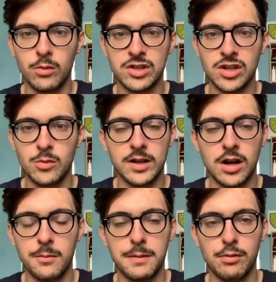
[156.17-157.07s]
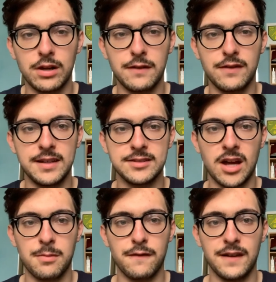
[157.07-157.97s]
We showed we can't be bullied for these
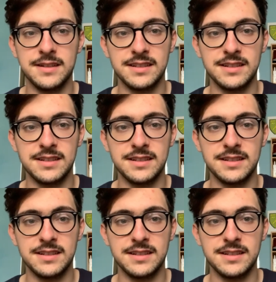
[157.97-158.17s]
type of fees,